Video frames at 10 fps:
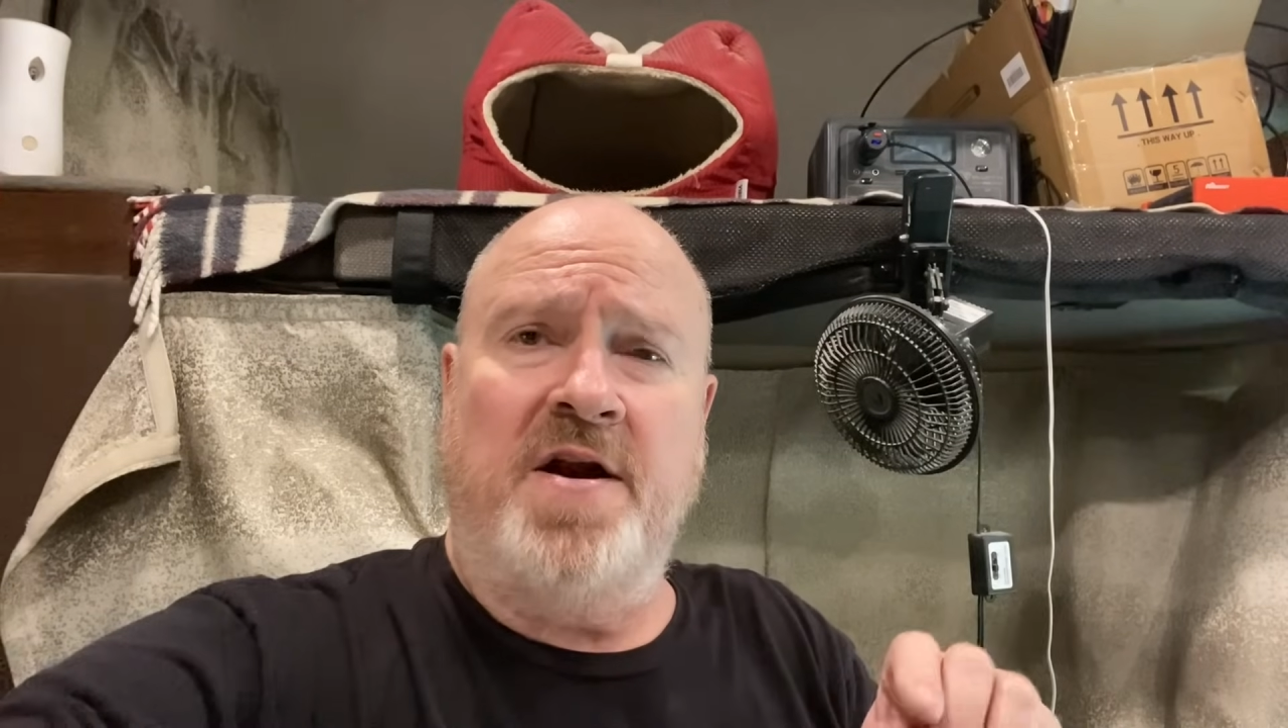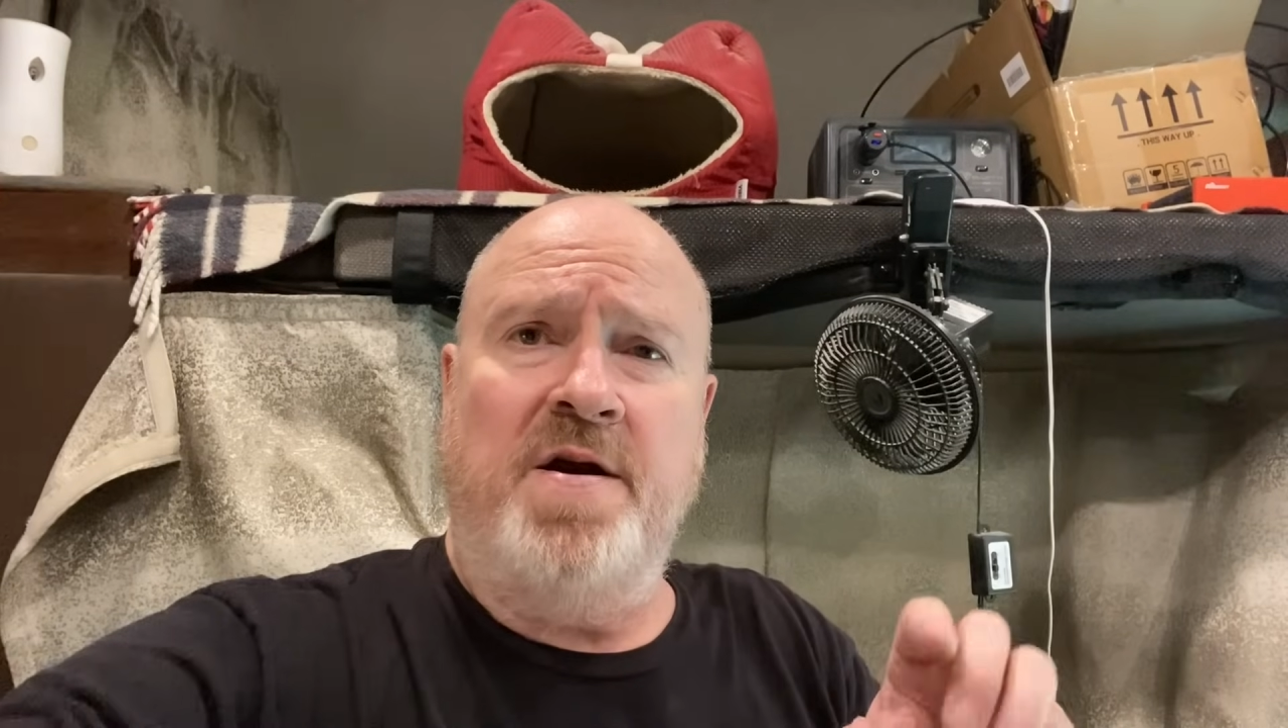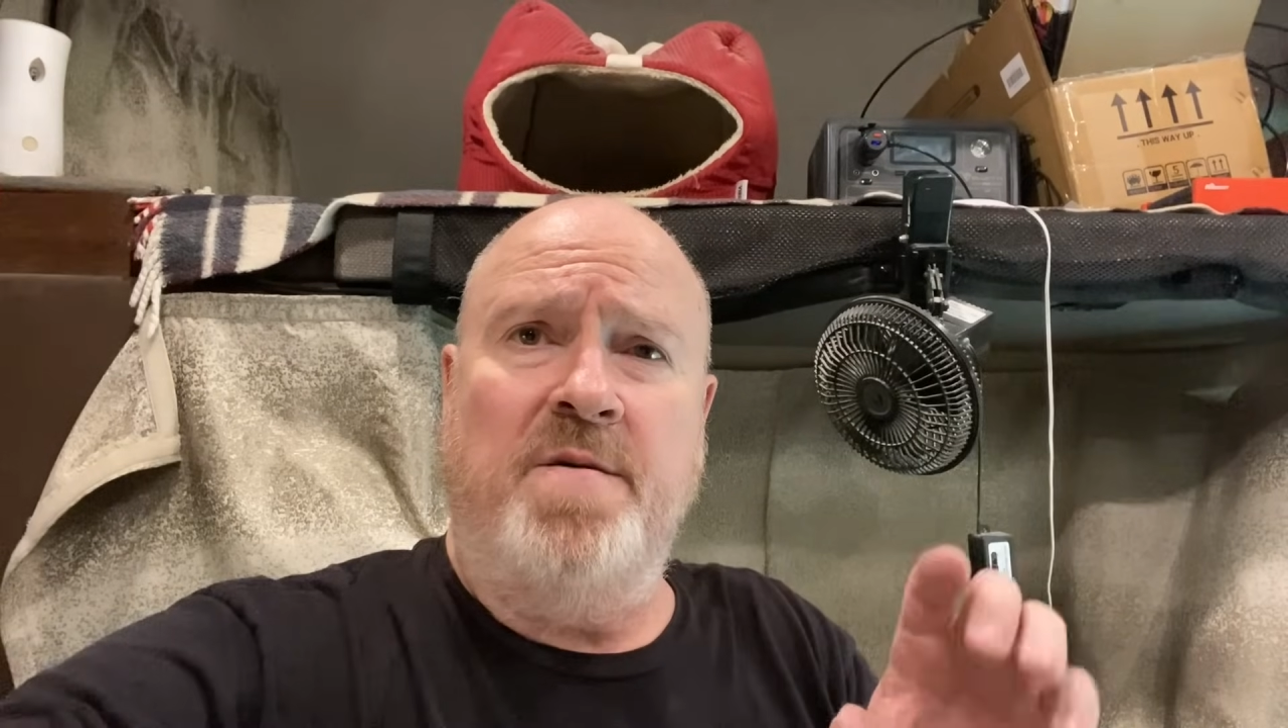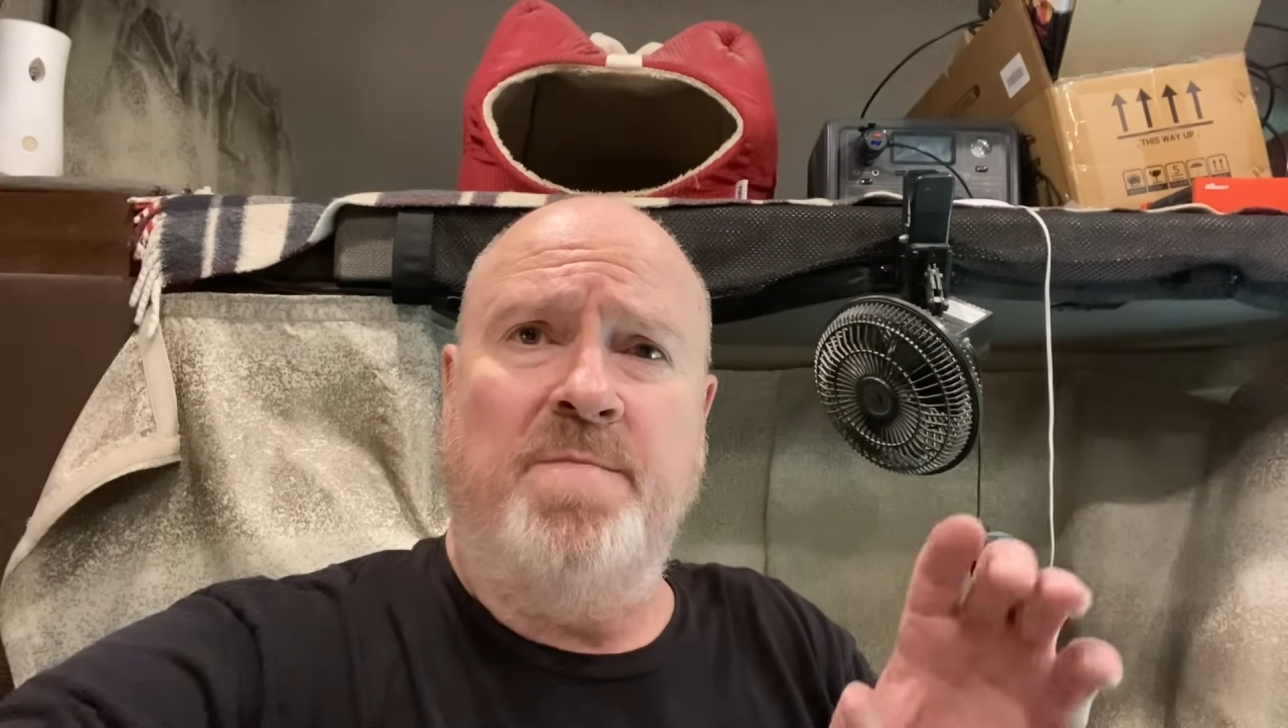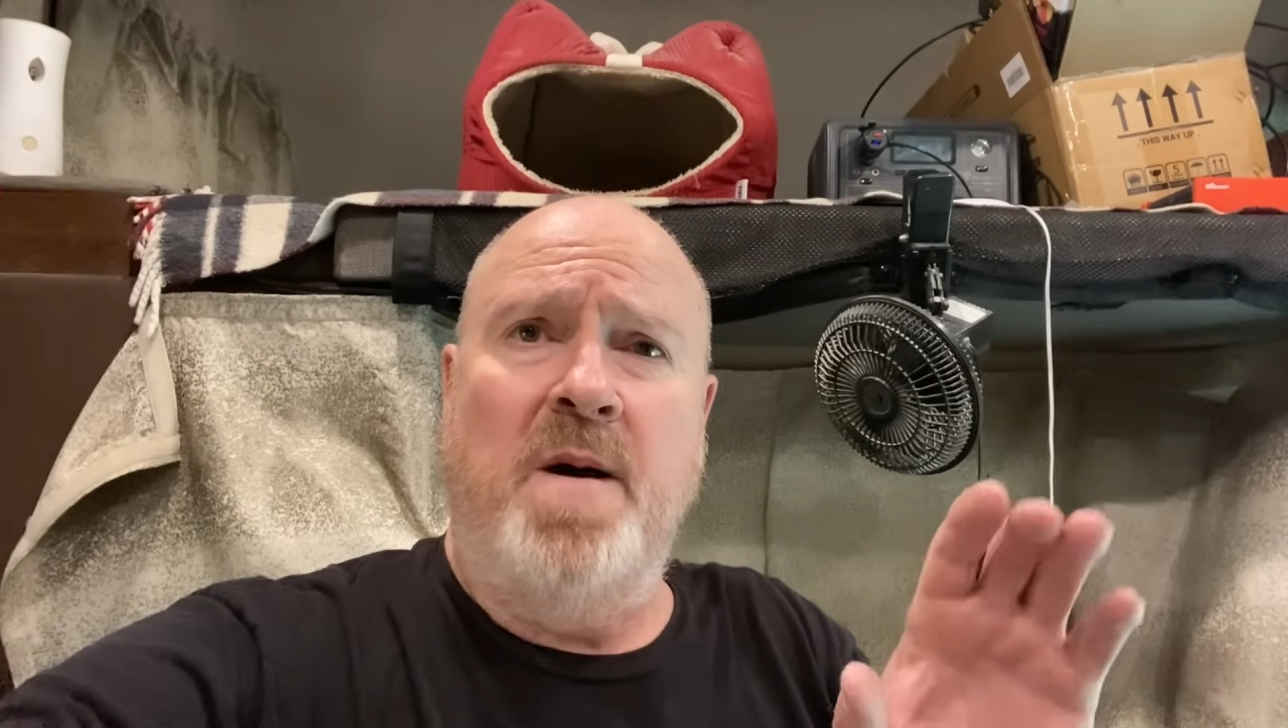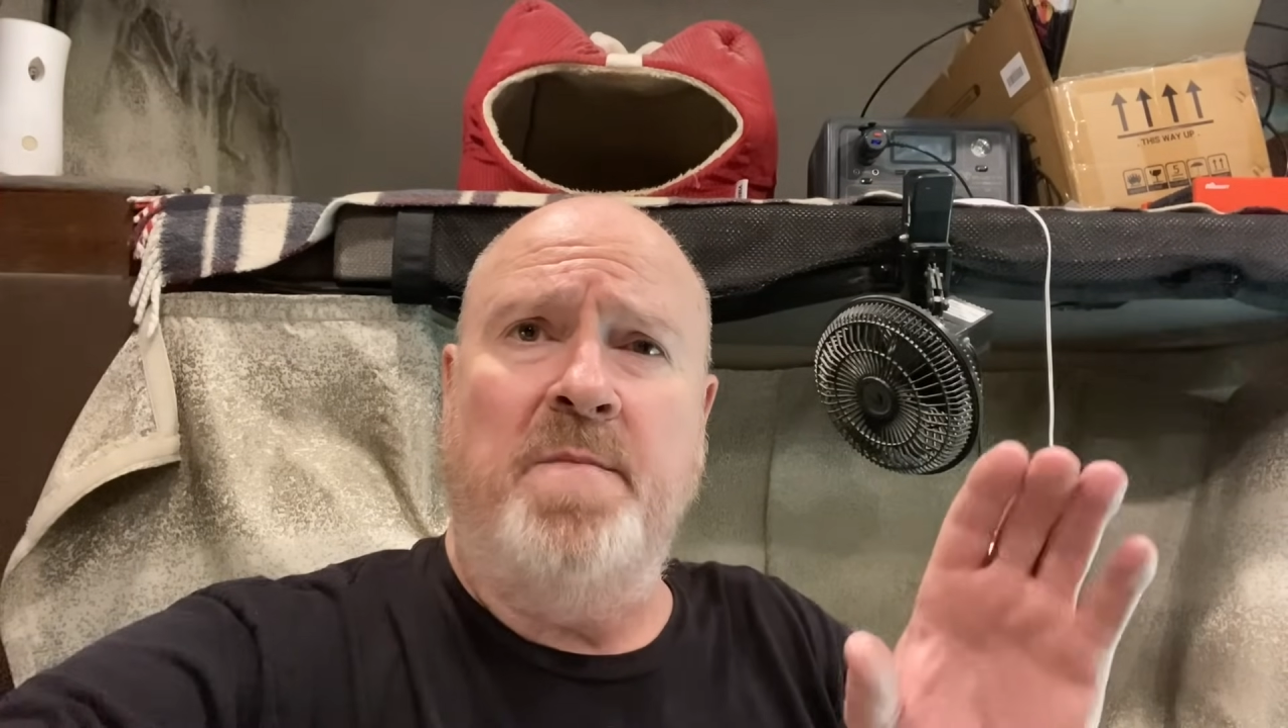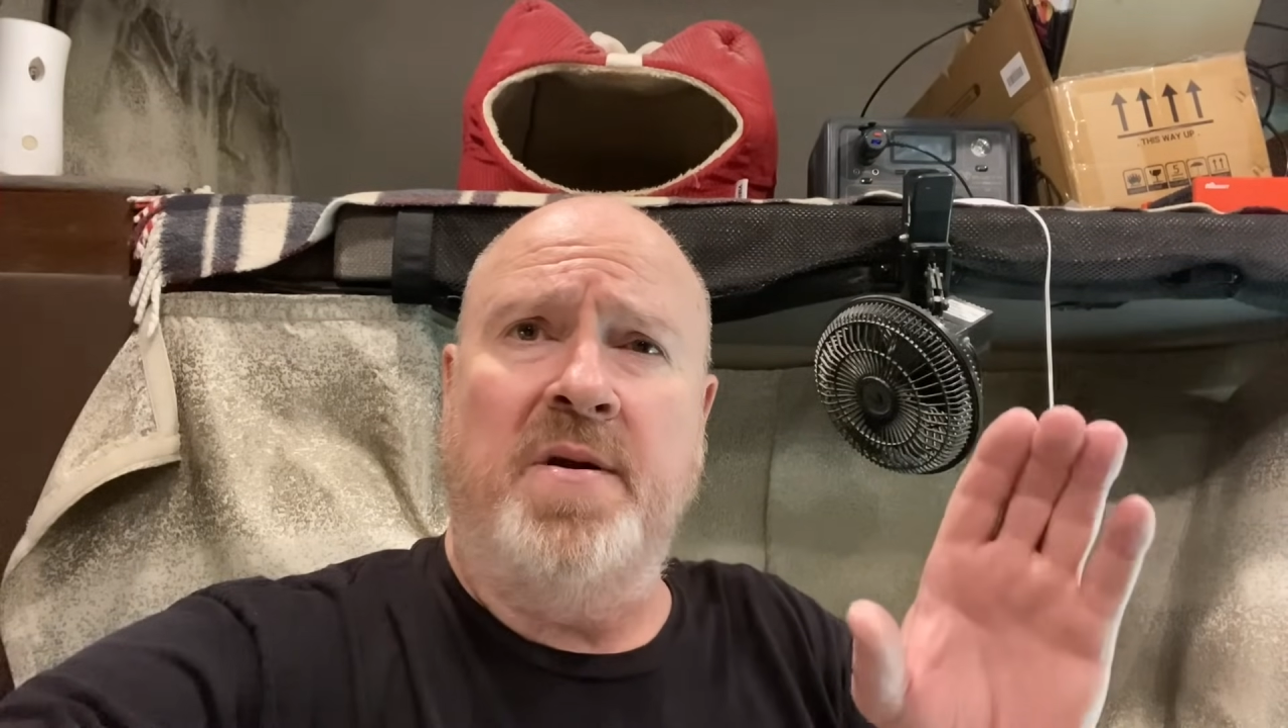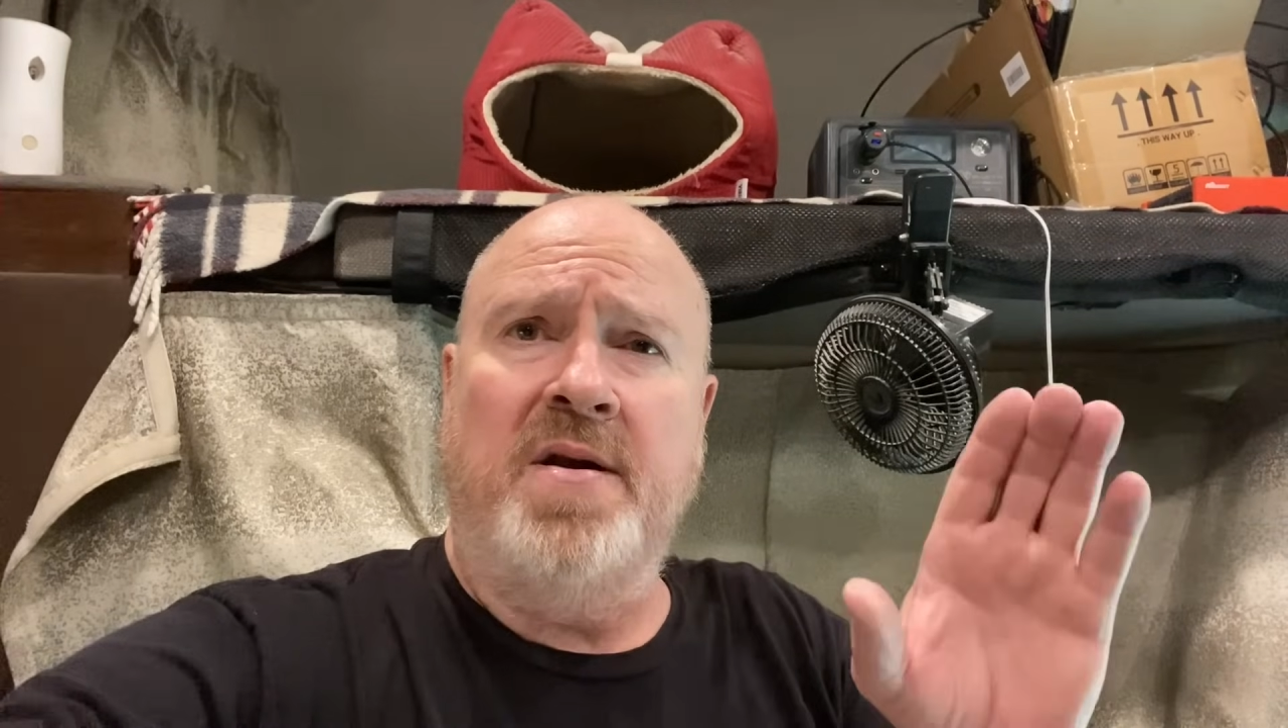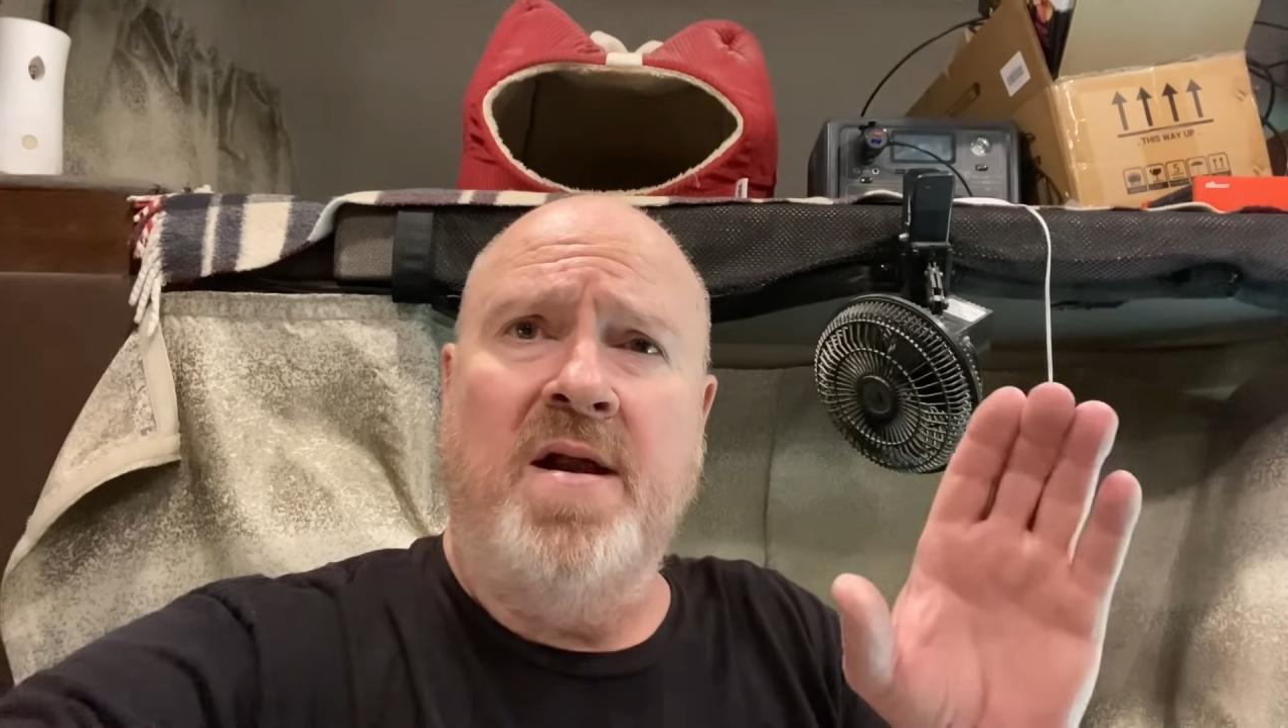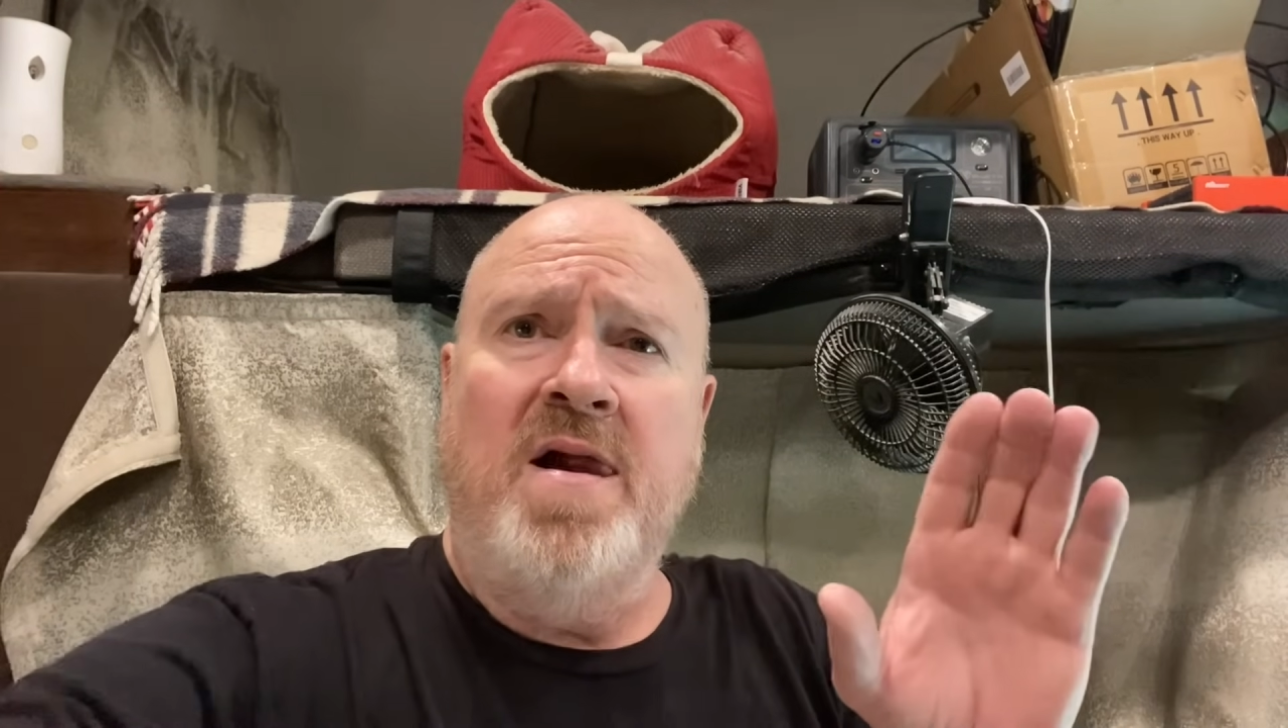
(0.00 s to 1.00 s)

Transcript: here in a moment,